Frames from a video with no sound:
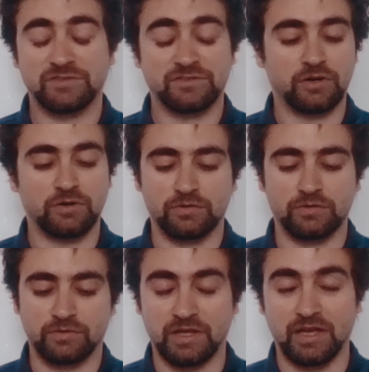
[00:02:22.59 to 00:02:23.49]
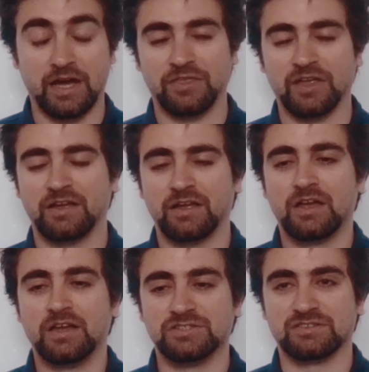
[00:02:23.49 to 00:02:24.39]
So yeah, I think
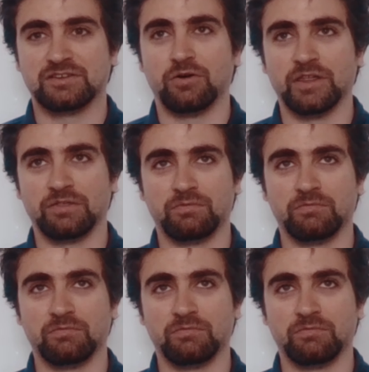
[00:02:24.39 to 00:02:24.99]
just going